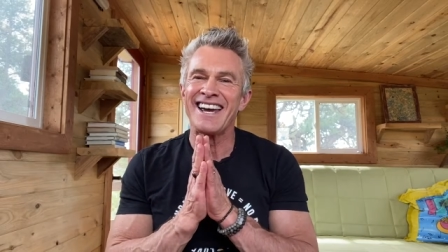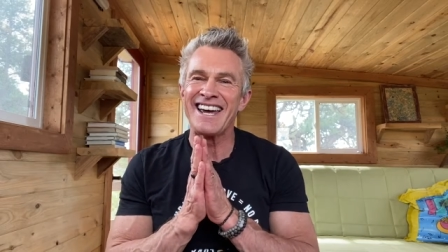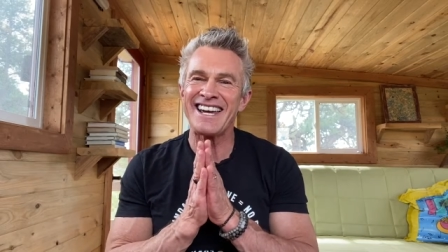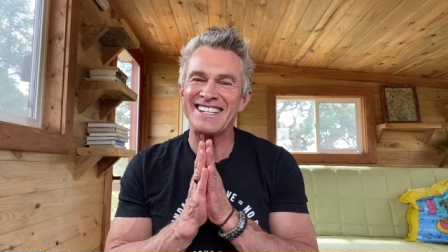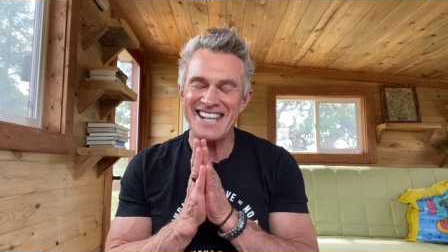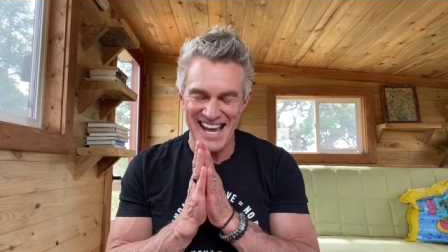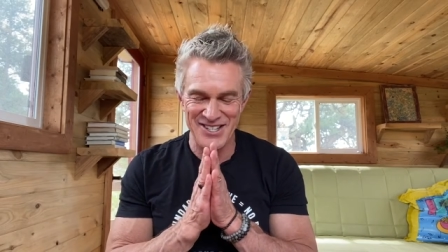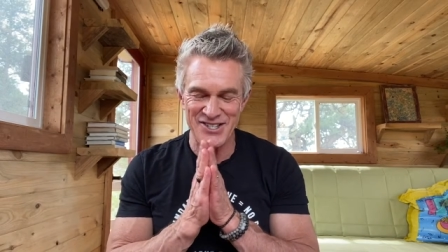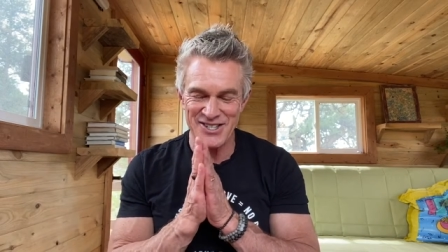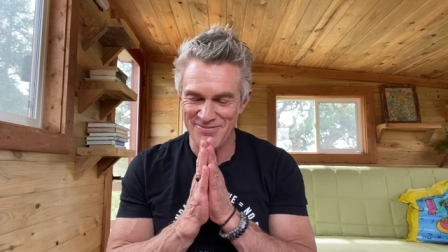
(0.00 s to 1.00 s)
And
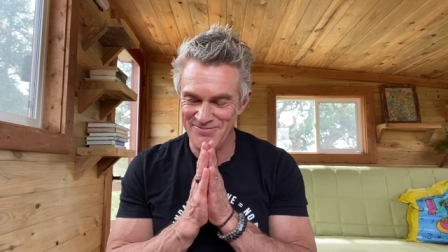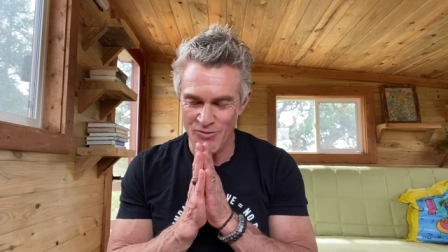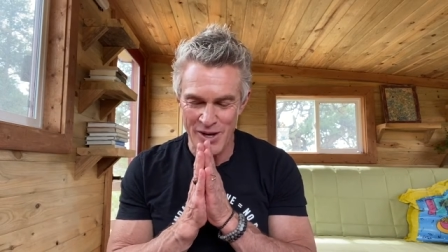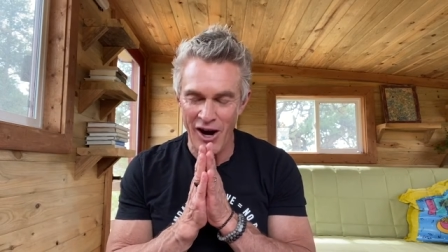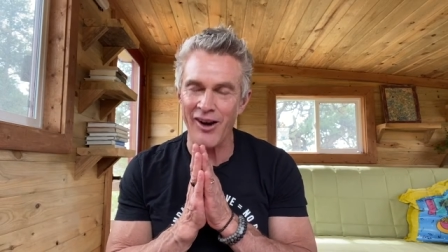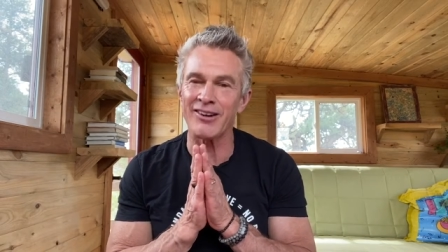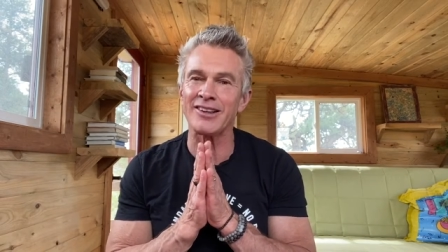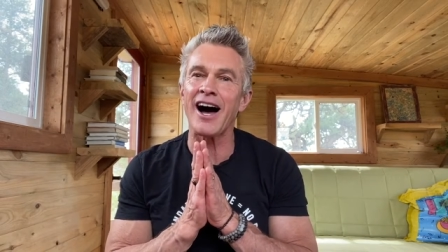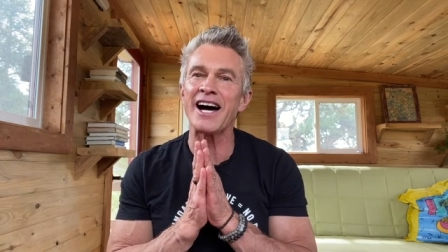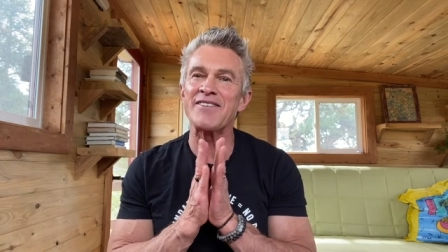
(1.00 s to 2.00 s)
yes, we are
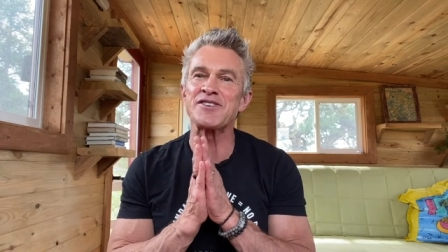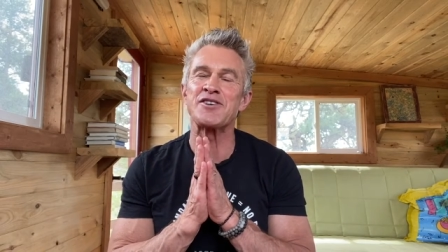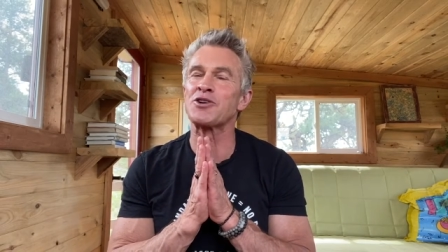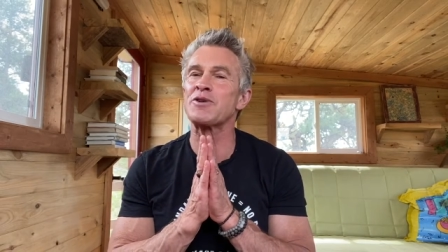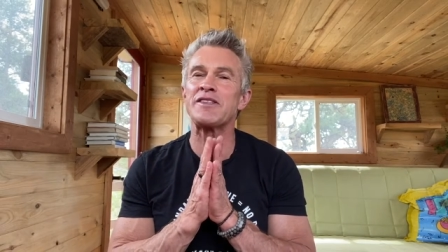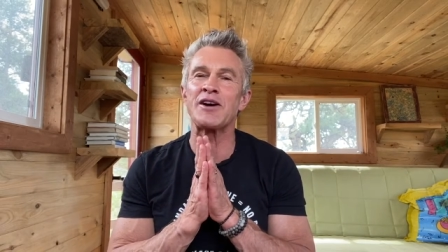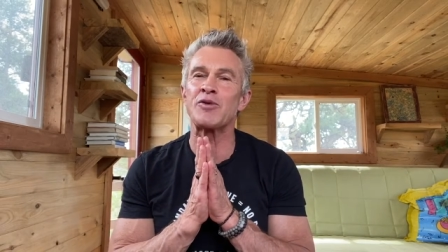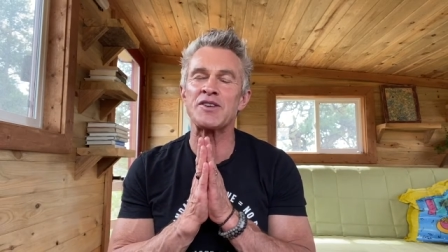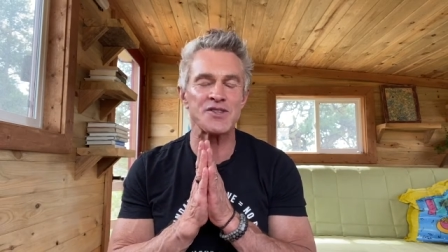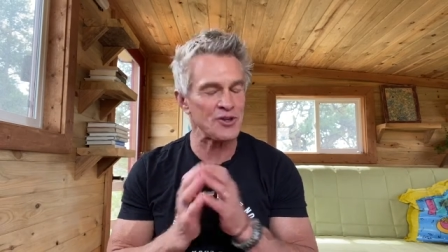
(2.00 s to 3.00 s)
alive to the degree that
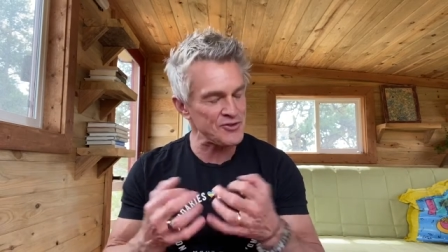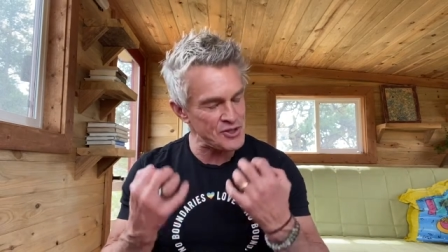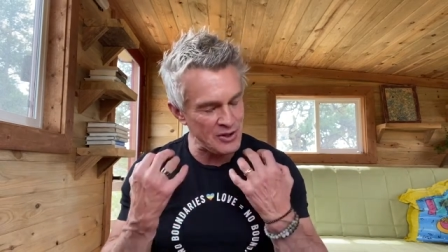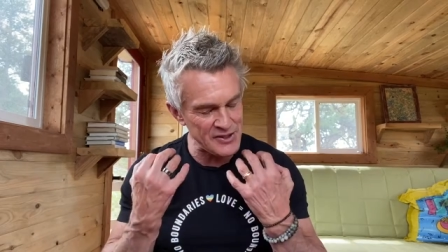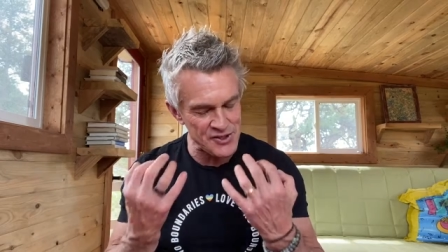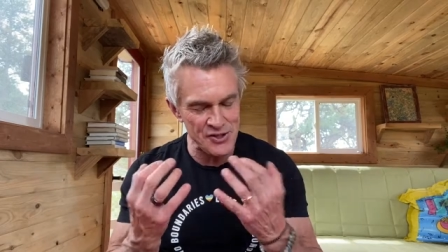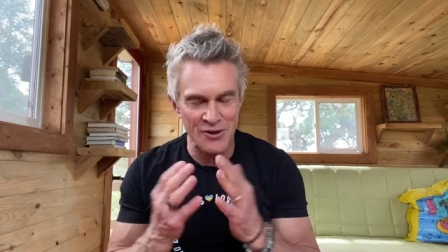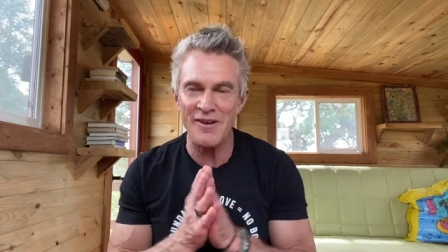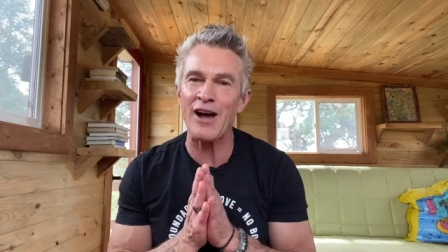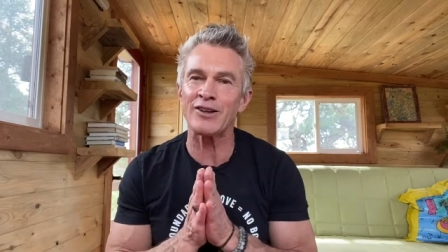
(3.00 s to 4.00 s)
we serve. So let's
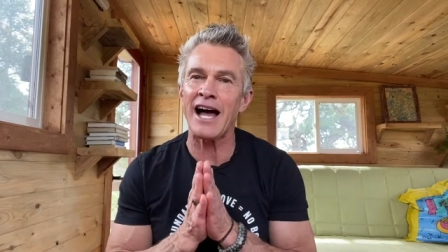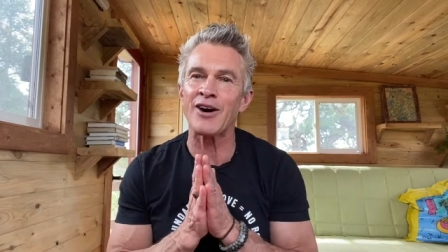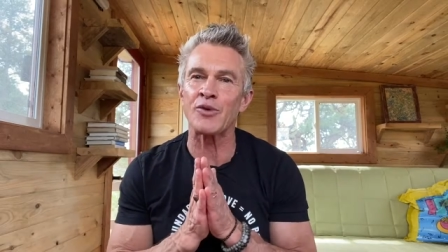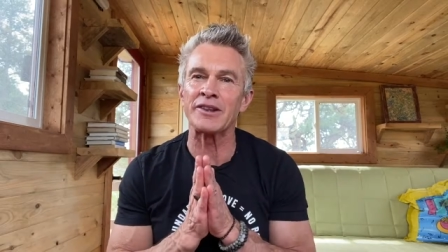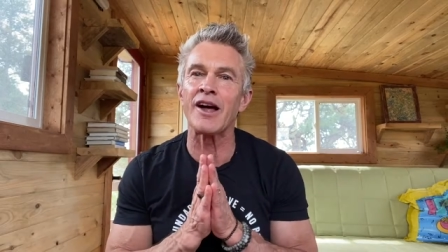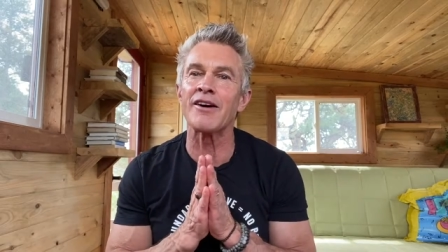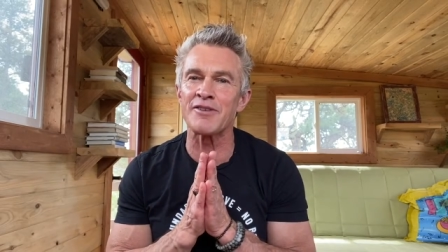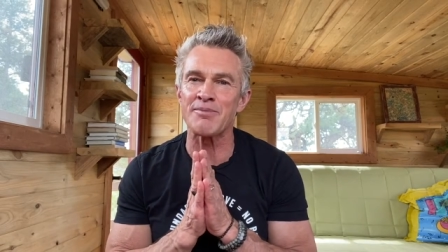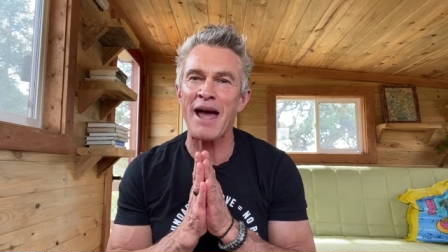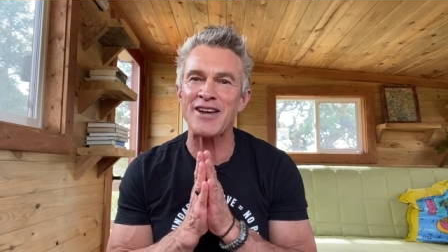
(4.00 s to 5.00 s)
serve out loud with love
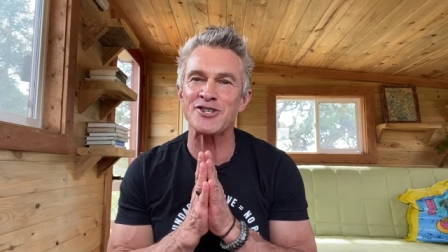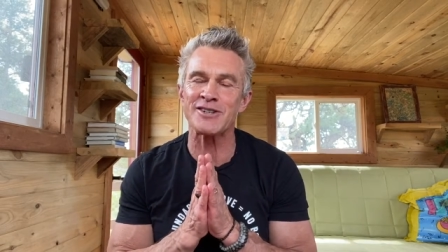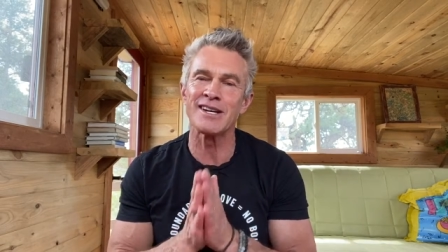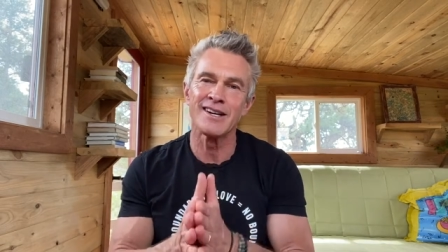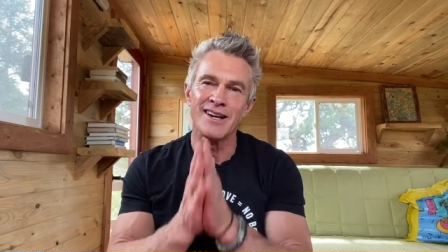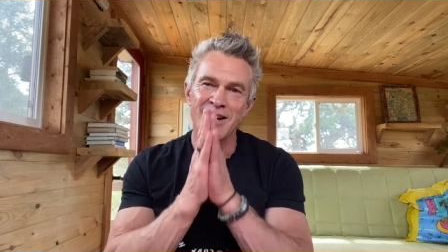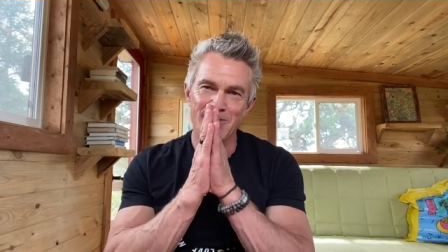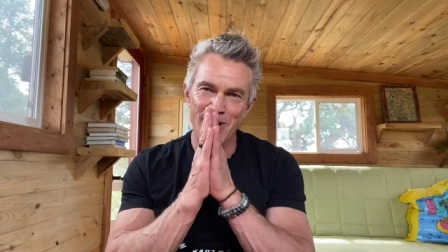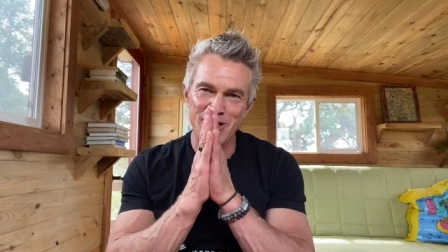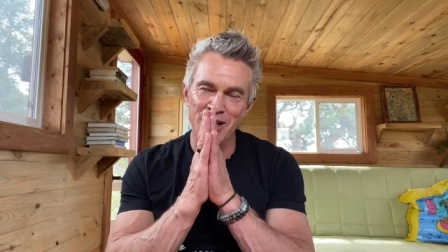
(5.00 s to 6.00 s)
and passion.
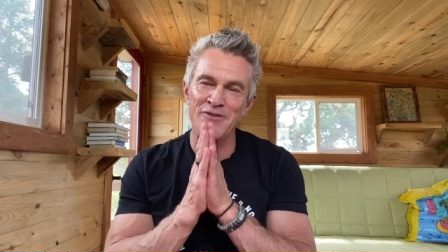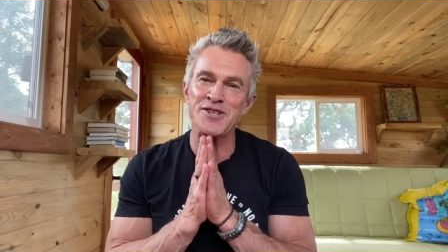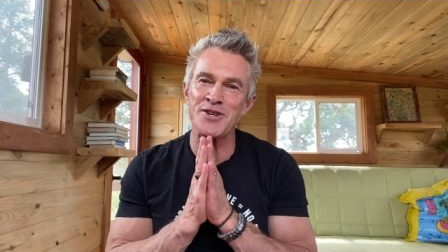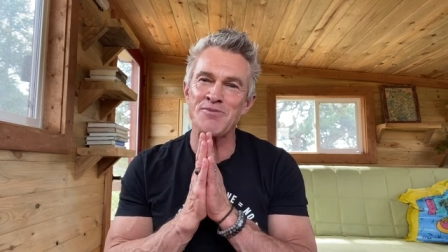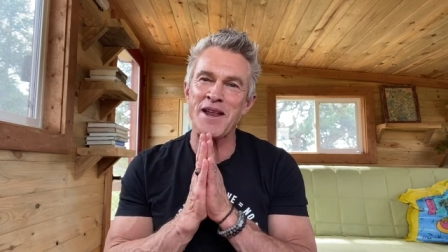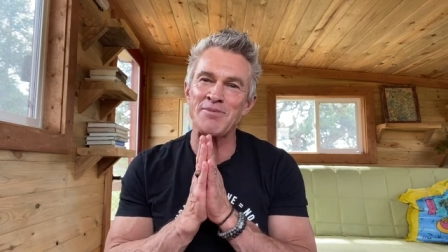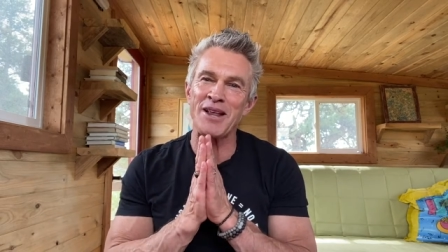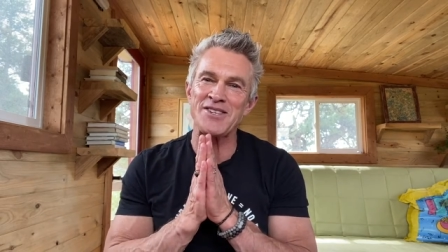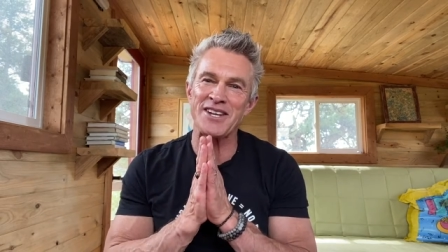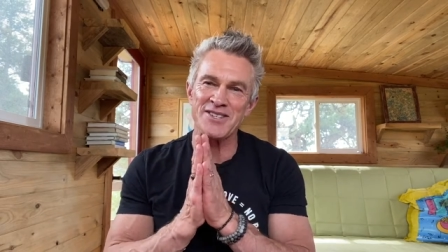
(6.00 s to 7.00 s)
Much love to you. Many
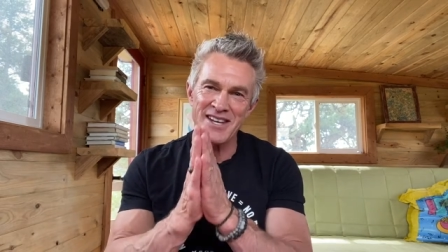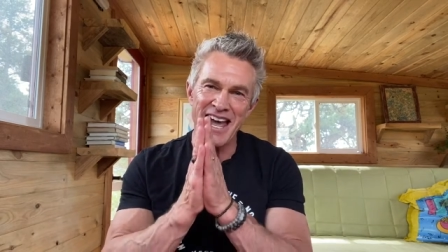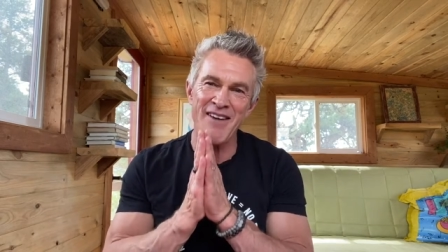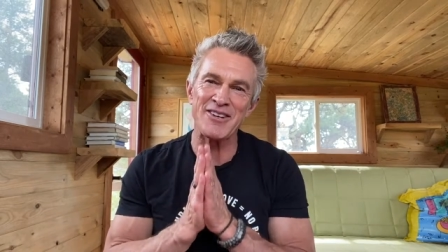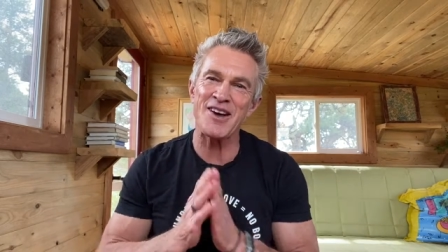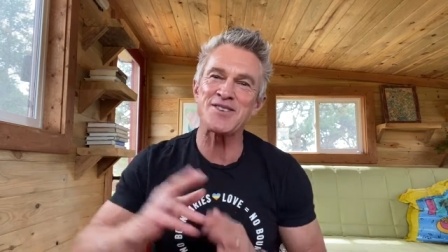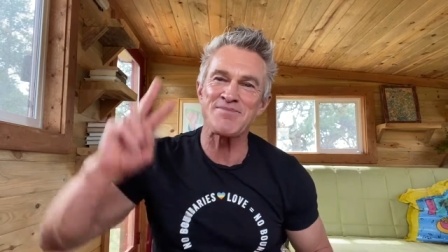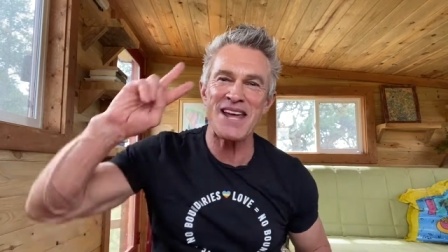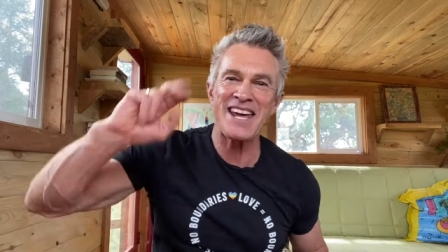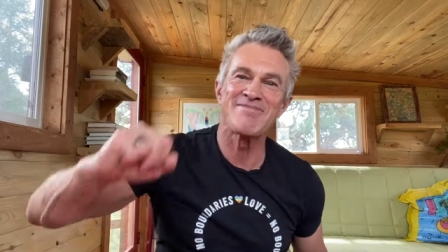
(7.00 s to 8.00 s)
blessings. Have an awesome
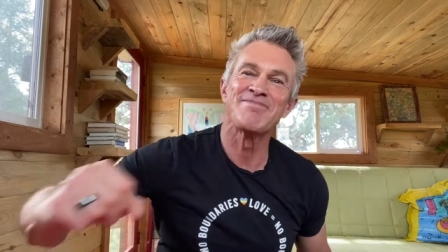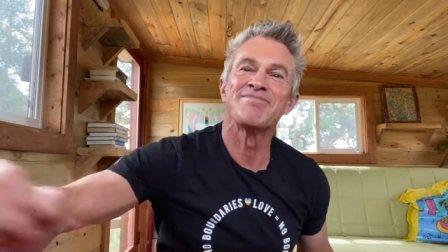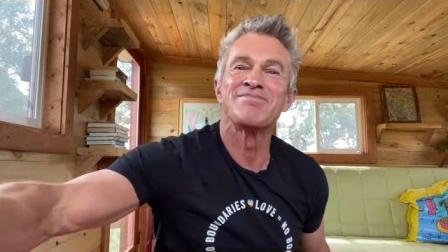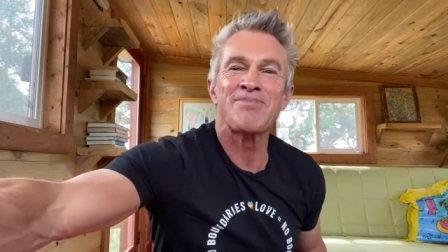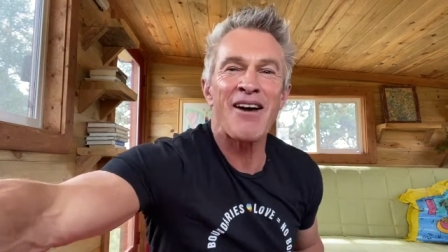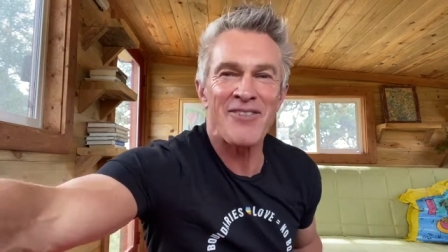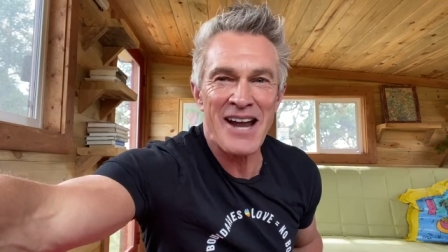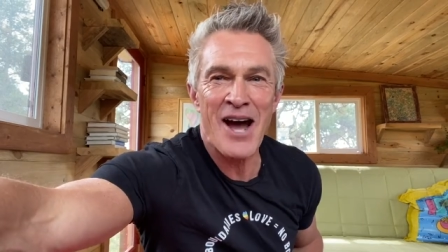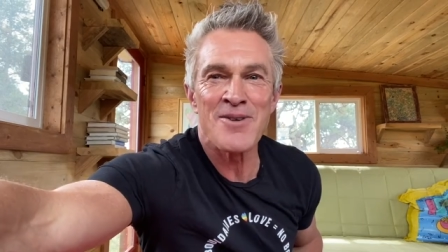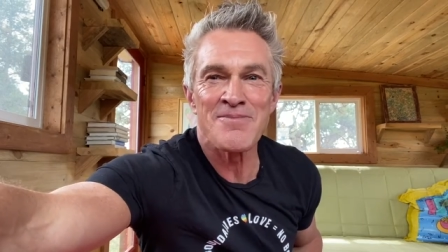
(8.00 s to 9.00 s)
day. Bye for now.